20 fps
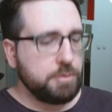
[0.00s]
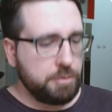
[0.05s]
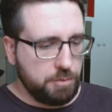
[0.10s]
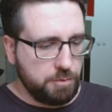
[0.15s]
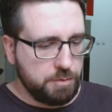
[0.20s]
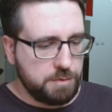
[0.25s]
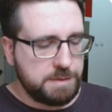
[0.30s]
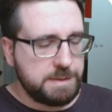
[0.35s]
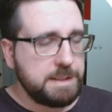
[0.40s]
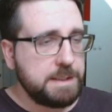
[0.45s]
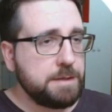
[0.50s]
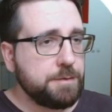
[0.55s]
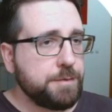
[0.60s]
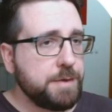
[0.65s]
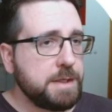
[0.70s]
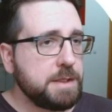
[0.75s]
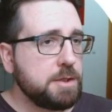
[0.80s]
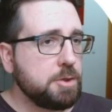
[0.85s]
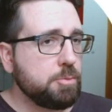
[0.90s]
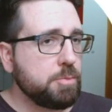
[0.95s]
use the
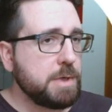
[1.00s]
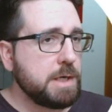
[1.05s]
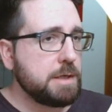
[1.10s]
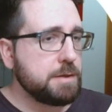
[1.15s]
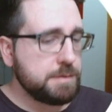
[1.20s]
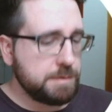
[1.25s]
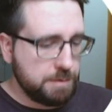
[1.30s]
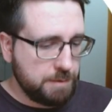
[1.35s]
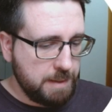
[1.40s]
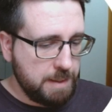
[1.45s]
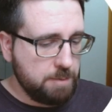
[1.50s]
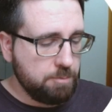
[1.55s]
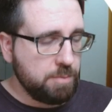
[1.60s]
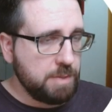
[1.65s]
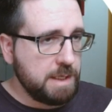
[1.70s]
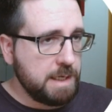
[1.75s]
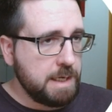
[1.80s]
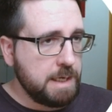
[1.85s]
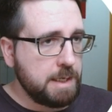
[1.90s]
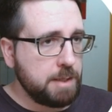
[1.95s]
radio browser
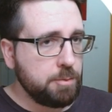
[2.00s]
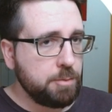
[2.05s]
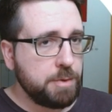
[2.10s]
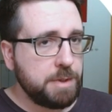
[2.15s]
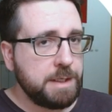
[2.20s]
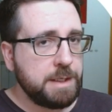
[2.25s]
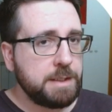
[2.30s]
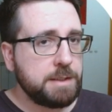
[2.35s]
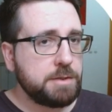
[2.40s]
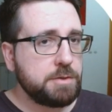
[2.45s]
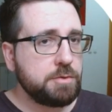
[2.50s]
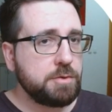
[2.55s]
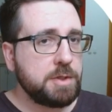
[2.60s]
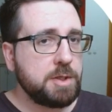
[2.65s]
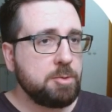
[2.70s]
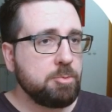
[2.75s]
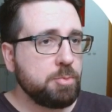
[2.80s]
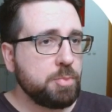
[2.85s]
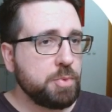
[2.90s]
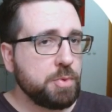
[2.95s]
API, we need to
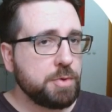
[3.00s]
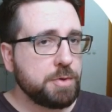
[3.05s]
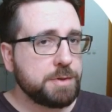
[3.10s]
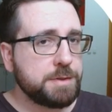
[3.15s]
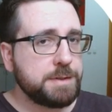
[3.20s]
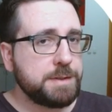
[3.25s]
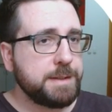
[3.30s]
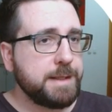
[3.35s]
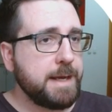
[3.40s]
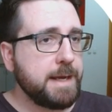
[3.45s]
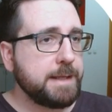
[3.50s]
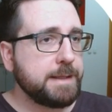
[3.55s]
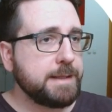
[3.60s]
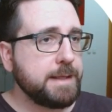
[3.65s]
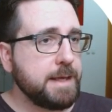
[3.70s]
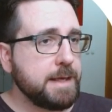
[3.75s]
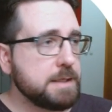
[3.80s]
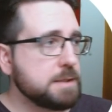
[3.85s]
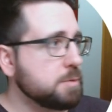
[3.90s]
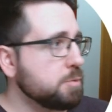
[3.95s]
import
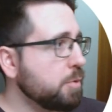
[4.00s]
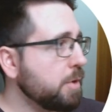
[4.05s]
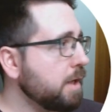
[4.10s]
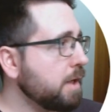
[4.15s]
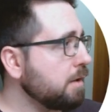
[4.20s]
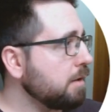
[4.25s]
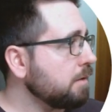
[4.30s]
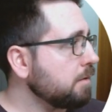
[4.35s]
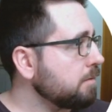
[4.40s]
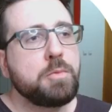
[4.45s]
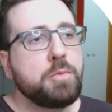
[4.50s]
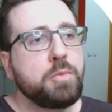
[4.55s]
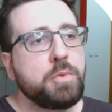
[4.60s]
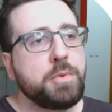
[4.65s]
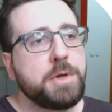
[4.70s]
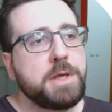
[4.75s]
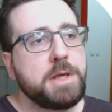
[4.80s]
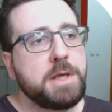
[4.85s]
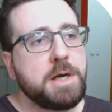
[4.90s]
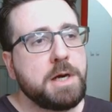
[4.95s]
that as well.
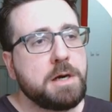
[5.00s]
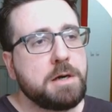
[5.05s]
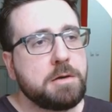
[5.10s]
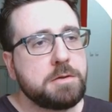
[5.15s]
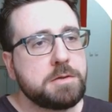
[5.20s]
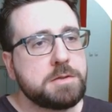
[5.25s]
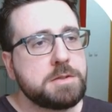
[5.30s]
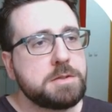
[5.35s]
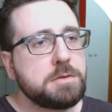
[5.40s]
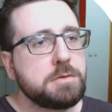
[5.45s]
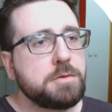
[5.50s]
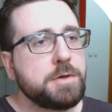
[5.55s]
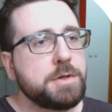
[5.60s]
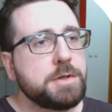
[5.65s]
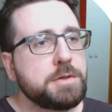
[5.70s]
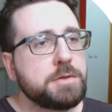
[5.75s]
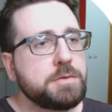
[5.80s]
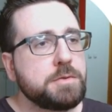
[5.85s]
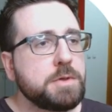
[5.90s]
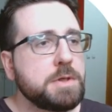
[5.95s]
We are also
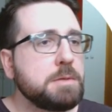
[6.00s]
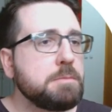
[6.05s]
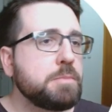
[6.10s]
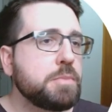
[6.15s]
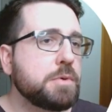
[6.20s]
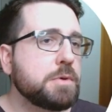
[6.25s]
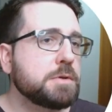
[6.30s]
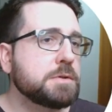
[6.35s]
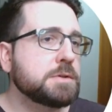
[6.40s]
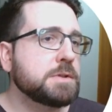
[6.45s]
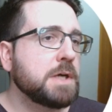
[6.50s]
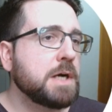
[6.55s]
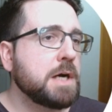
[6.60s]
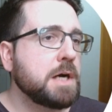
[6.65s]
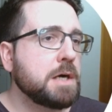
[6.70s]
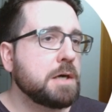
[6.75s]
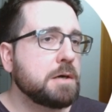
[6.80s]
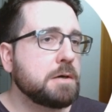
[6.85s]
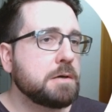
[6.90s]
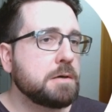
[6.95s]
going to import
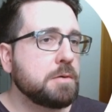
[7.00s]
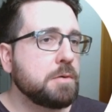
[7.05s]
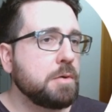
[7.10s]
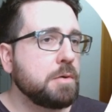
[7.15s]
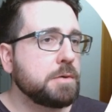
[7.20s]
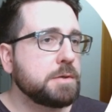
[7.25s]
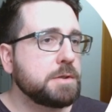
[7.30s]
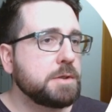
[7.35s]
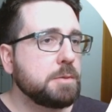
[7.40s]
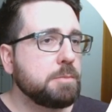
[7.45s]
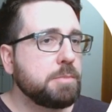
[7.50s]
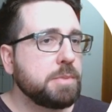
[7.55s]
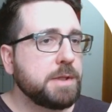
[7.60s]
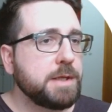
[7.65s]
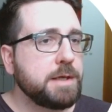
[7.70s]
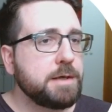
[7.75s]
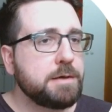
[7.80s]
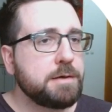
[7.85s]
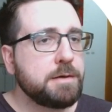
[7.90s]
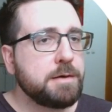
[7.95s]
our audio
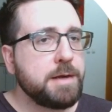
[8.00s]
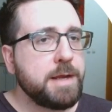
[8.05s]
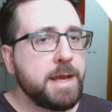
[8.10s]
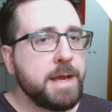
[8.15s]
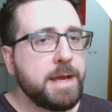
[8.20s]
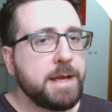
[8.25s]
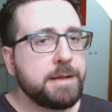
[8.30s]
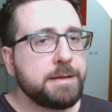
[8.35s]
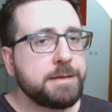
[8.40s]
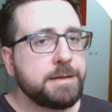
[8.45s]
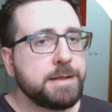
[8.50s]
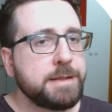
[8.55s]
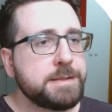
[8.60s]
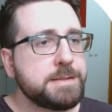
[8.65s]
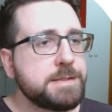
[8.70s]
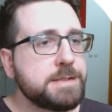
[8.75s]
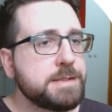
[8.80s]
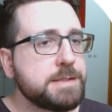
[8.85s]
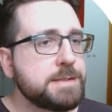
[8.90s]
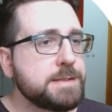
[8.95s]
player and
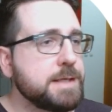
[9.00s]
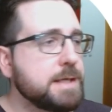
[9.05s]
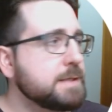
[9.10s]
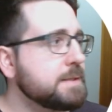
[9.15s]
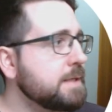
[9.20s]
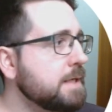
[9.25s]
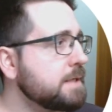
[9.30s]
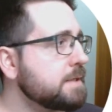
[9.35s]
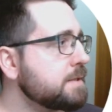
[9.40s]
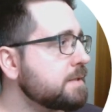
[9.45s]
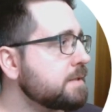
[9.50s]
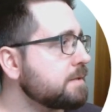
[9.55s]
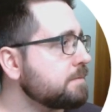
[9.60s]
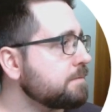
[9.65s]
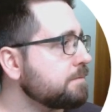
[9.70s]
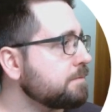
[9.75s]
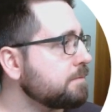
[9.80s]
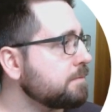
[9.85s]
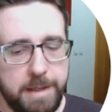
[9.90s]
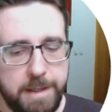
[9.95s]
its
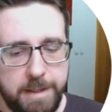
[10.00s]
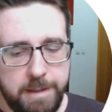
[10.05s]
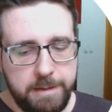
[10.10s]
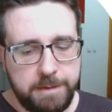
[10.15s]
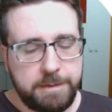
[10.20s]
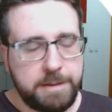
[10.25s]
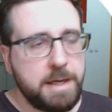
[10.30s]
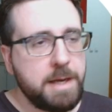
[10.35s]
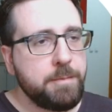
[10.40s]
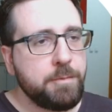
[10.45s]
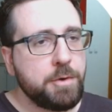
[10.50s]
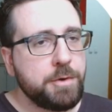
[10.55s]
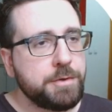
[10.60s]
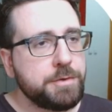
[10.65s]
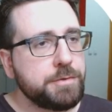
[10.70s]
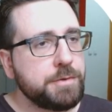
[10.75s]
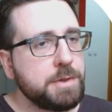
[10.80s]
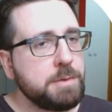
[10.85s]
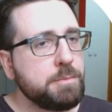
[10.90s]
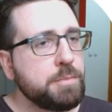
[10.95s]
CSS. And I'm going
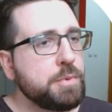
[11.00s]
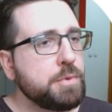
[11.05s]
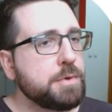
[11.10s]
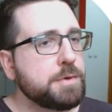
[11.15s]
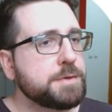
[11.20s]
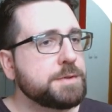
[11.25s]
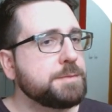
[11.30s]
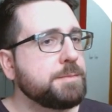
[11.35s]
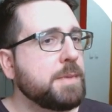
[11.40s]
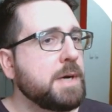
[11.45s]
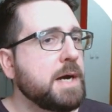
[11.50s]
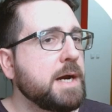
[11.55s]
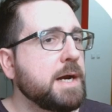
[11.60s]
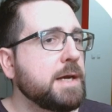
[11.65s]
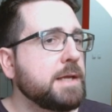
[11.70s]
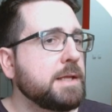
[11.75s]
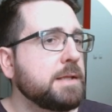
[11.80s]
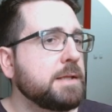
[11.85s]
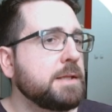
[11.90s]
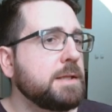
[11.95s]
to import
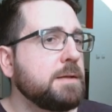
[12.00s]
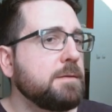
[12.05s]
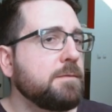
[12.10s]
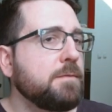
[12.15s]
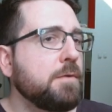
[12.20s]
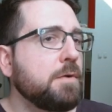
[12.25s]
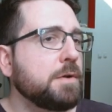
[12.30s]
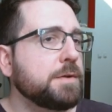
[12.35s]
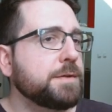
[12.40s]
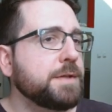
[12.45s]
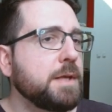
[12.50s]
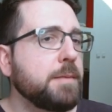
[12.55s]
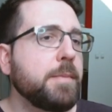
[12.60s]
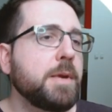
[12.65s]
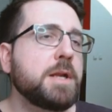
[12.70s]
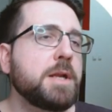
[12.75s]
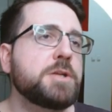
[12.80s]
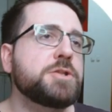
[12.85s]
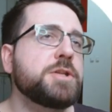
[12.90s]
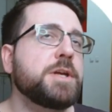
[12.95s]
my default
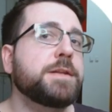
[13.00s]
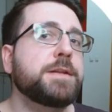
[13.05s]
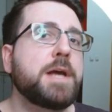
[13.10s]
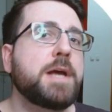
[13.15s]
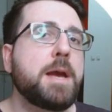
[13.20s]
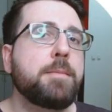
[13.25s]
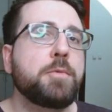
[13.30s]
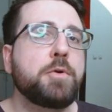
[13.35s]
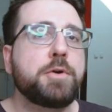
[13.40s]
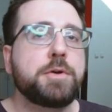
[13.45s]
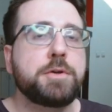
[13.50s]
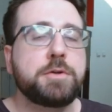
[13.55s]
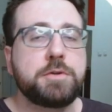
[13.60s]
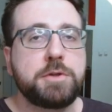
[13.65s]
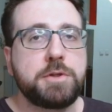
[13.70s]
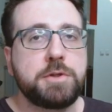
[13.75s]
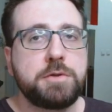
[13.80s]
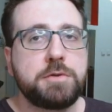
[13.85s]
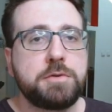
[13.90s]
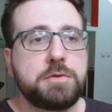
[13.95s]
image that I'm going to
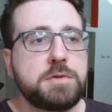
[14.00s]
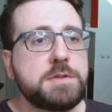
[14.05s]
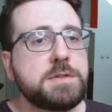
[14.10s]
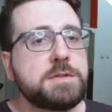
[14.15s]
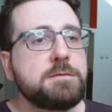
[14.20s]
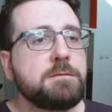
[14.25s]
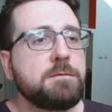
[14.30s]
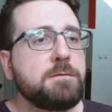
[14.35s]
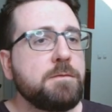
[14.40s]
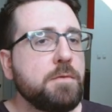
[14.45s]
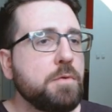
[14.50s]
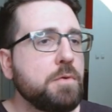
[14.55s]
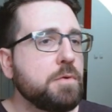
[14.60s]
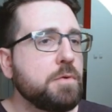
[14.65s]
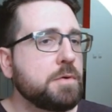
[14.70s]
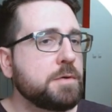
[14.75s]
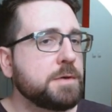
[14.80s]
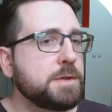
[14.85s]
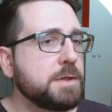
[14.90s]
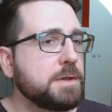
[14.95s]
use
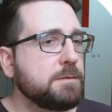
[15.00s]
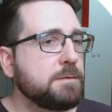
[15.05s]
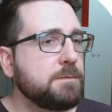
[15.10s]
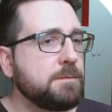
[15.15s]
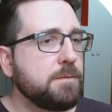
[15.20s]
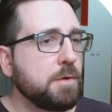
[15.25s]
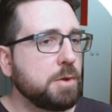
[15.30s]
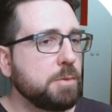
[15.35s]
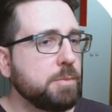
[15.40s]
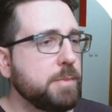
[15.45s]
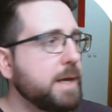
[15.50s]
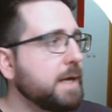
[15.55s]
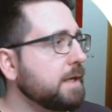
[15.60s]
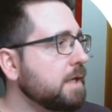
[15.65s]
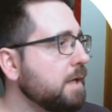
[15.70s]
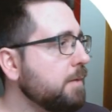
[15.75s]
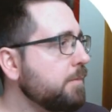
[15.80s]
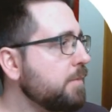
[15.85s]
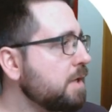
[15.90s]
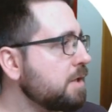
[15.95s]
for the
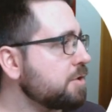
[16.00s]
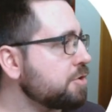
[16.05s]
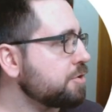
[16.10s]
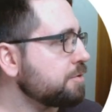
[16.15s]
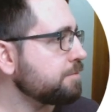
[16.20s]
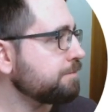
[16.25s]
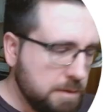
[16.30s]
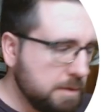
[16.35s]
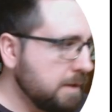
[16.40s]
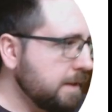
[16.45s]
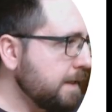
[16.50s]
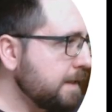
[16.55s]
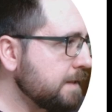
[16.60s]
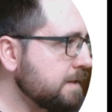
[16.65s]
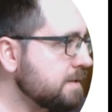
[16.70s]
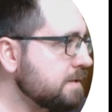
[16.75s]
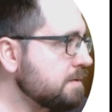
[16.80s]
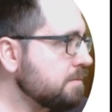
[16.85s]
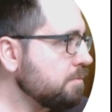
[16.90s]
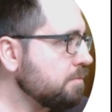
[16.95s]
fallback image.
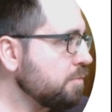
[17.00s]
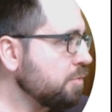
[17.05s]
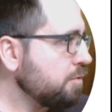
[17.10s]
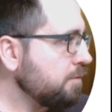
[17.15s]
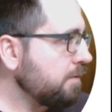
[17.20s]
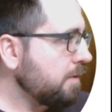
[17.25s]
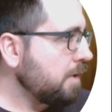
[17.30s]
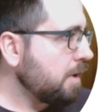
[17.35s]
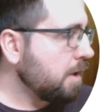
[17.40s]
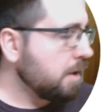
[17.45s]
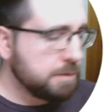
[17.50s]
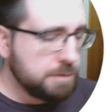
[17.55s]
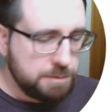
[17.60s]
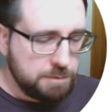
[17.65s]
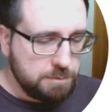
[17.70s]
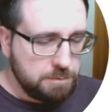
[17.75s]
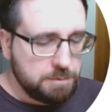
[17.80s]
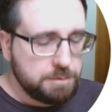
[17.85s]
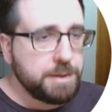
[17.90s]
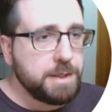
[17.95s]
Let's move on
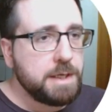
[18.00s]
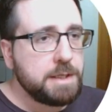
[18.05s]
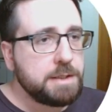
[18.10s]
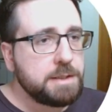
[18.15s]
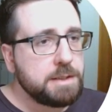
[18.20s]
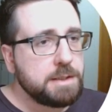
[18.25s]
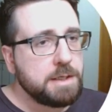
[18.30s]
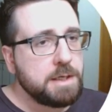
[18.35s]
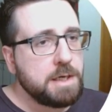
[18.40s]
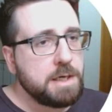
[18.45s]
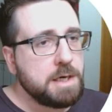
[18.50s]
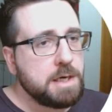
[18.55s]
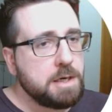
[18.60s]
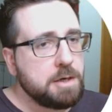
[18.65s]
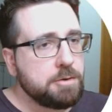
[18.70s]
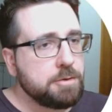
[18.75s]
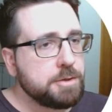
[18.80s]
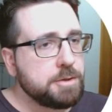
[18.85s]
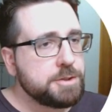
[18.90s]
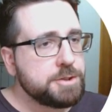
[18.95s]
to creating
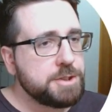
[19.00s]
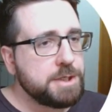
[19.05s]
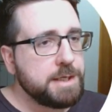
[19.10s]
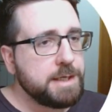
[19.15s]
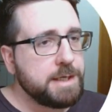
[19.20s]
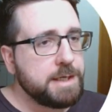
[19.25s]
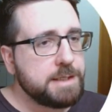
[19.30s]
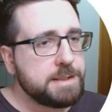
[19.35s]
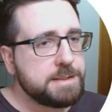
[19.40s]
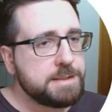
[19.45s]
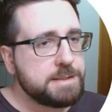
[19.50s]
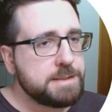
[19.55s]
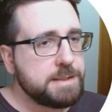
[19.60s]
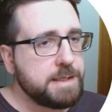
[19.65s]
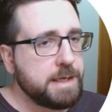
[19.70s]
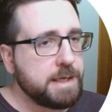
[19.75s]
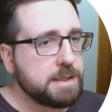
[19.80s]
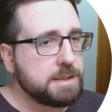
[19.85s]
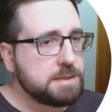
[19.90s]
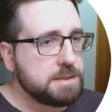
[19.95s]
our
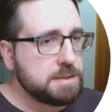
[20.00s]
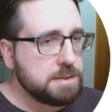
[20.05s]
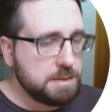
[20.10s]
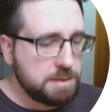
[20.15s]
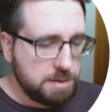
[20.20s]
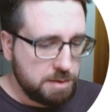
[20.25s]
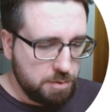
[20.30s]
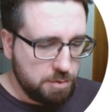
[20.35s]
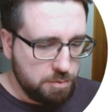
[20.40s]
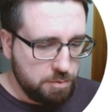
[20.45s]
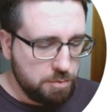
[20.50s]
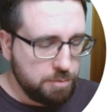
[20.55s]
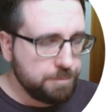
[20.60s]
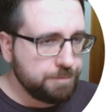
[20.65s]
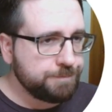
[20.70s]
JSX. So